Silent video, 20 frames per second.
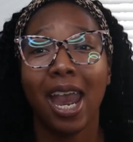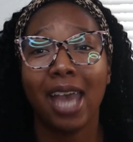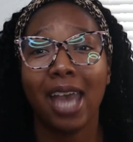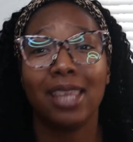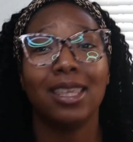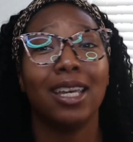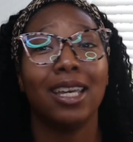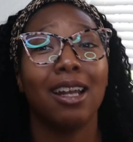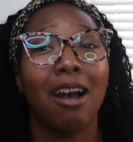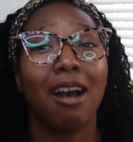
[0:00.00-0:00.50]

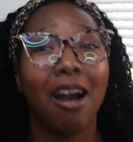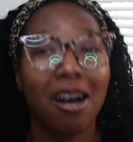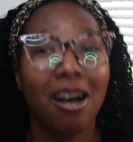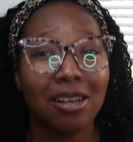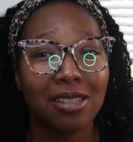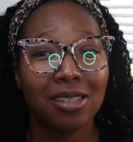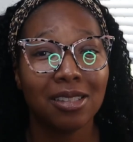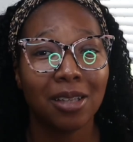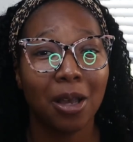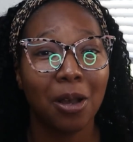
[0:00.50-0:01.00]
And then
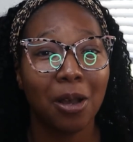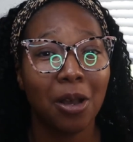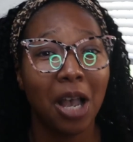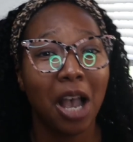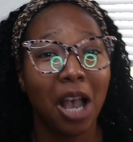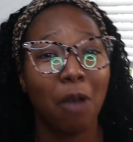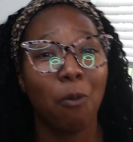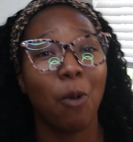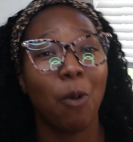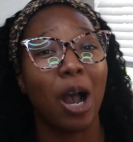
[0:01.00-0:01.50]
also,
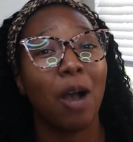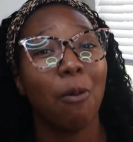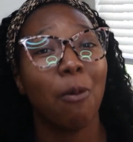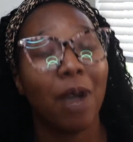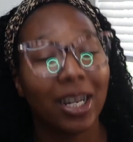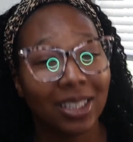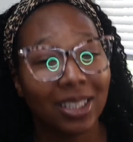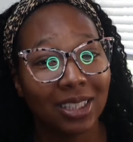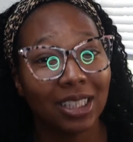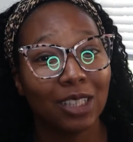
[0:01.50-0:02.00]
while
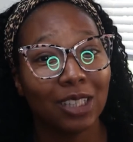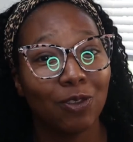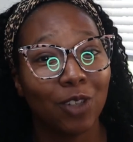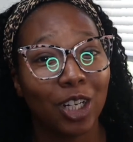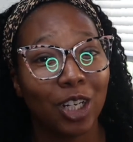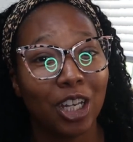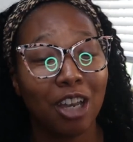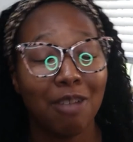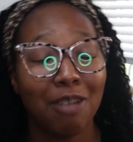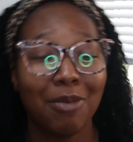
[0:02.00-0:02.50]
watching this
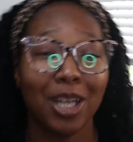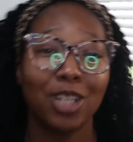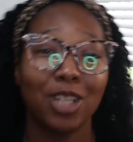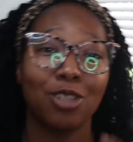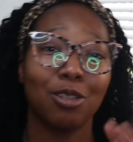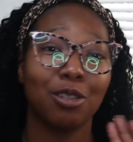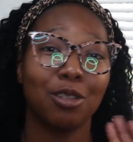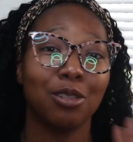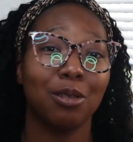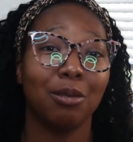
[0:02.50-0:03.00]
video, make
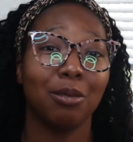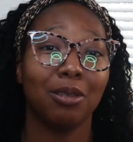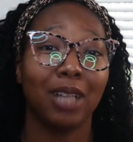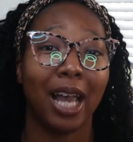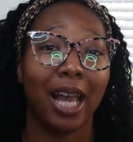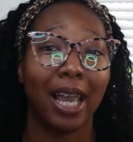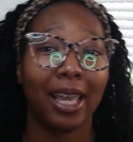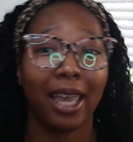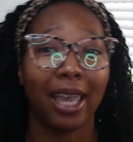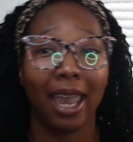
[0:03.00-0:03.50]
sure to
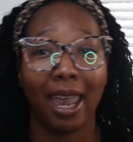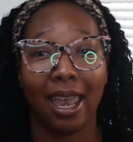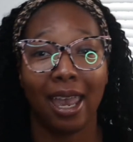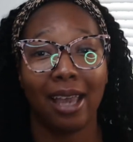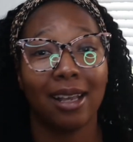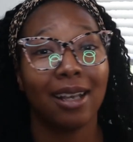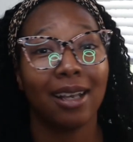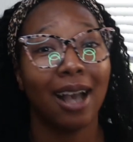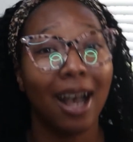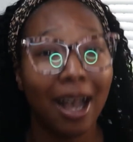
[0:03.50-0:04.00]
like
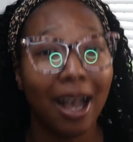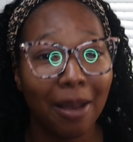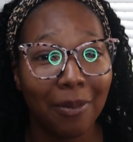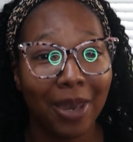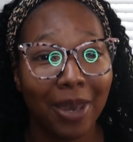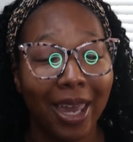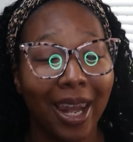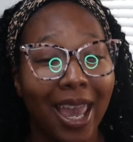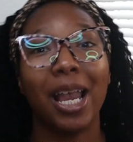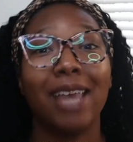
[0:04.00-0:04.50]
and
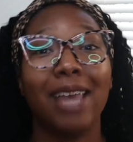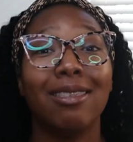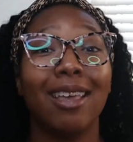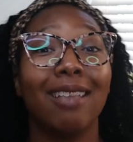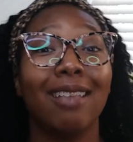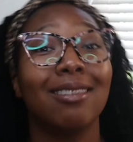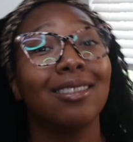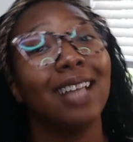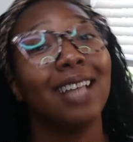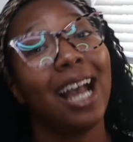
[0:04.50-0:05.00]
comment. And
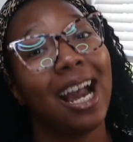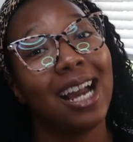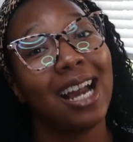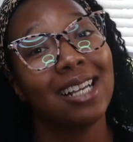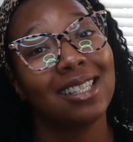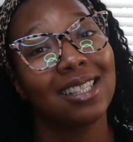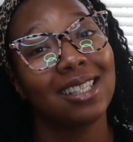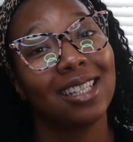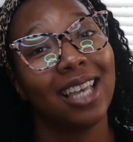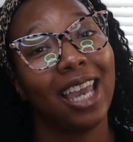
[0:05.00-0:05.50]
then
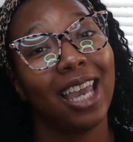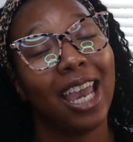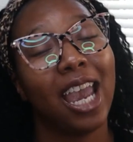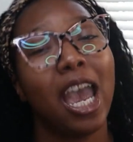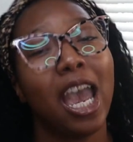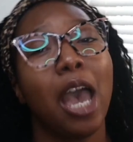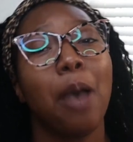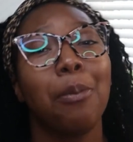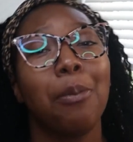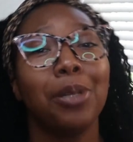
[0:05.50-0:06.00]

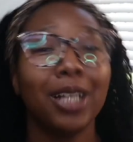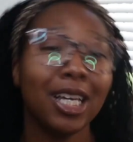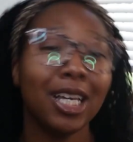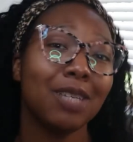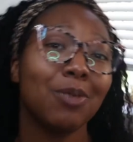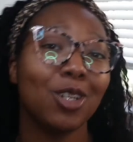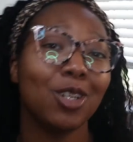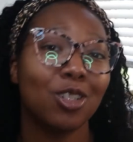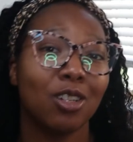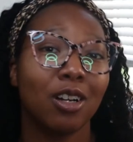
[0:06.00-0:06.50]
lastly,
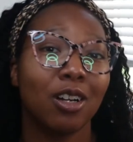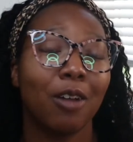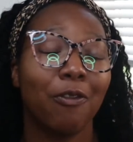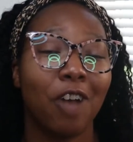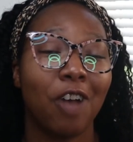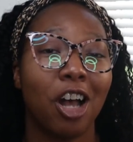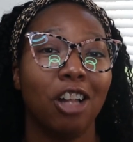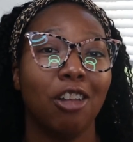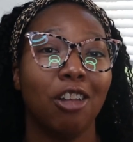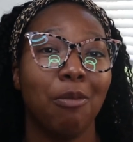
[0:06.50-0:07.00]
please be sure to
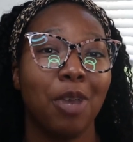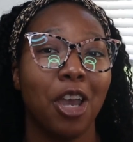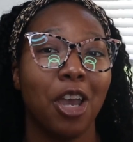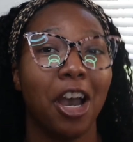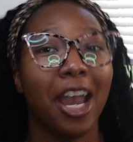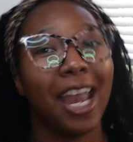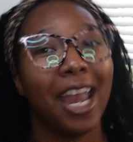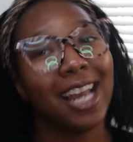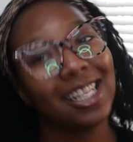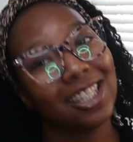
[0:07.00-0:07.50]
follow me
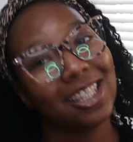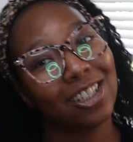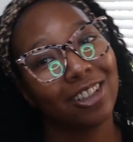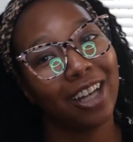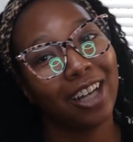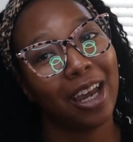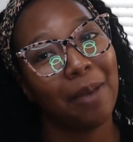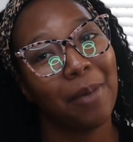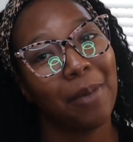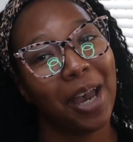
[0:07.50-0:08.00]
on
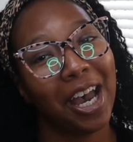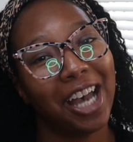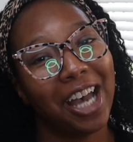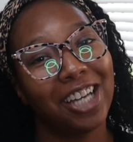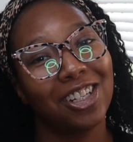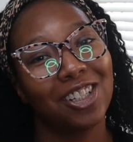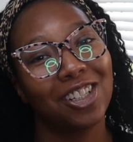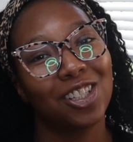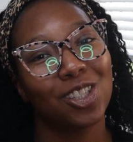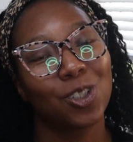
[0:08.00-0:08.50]
Instagram at
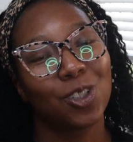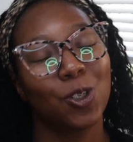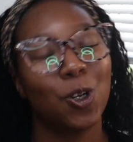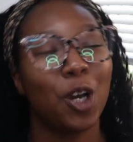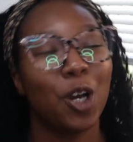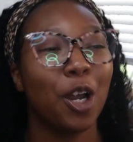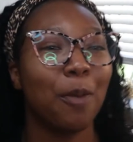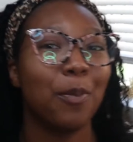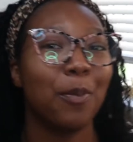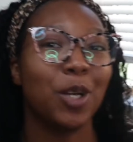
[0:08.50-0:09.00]

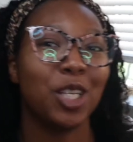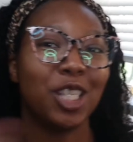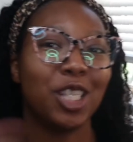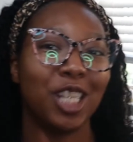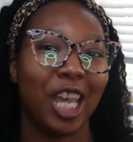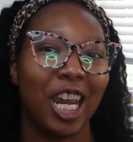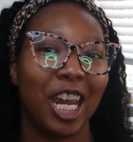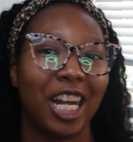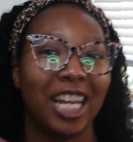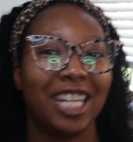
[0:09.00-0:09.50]

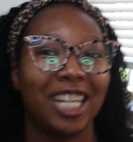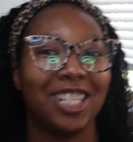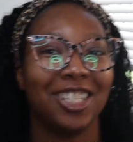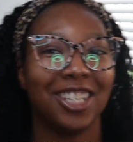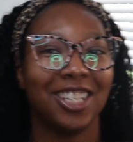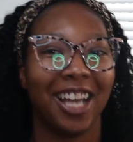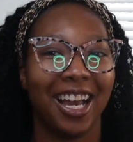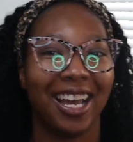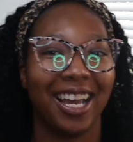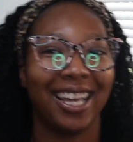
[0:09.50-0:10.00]
_Mercedes
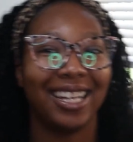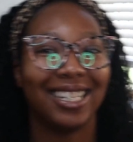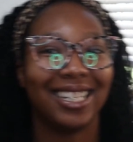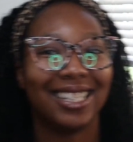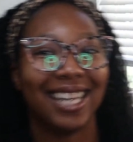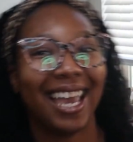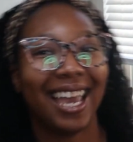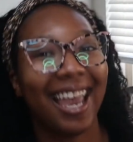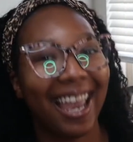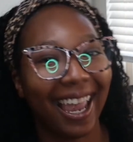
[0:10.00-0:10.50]

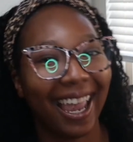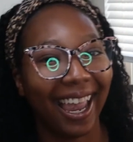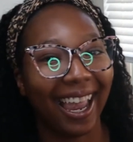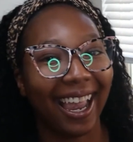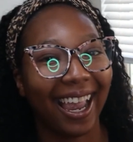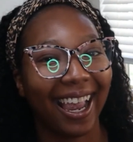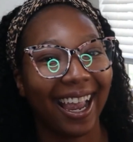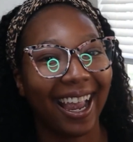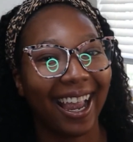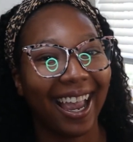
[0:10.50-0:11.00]

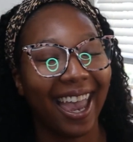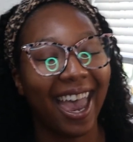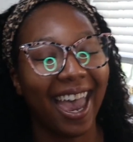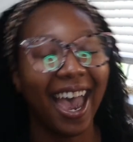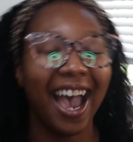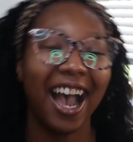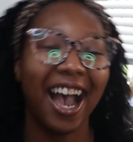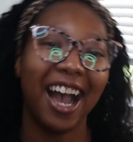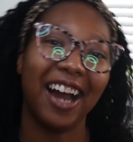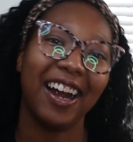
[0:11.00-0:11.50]
Shante.
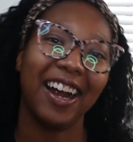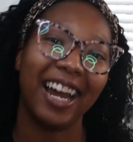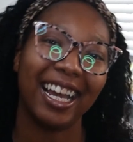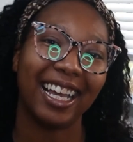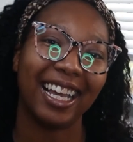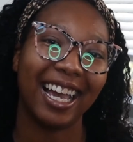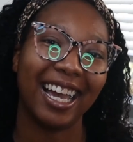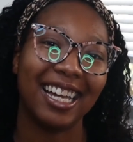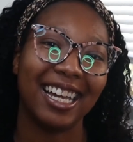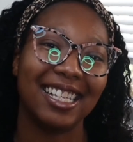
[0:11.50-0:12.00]
All
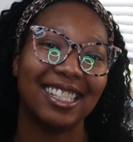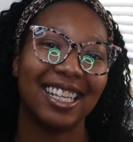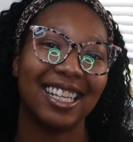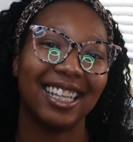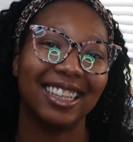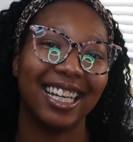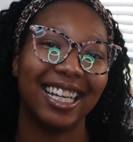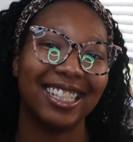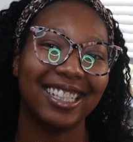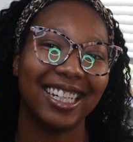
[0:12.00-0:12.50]
right guys,
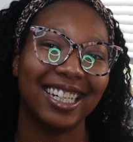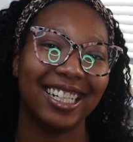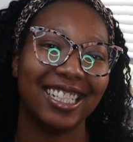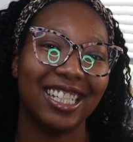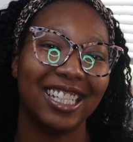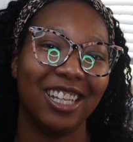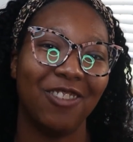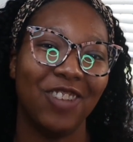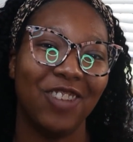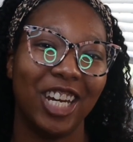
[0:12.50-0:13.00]
let's get
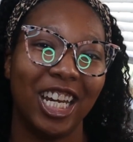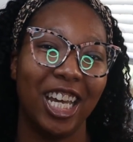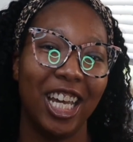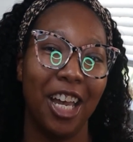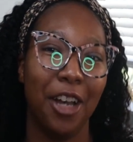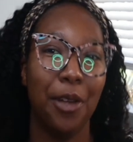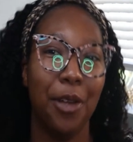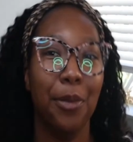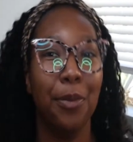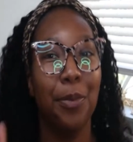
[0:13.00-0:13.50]
into the
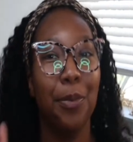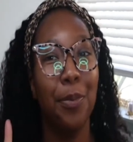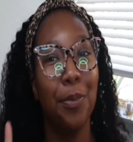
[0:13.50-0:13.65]
video.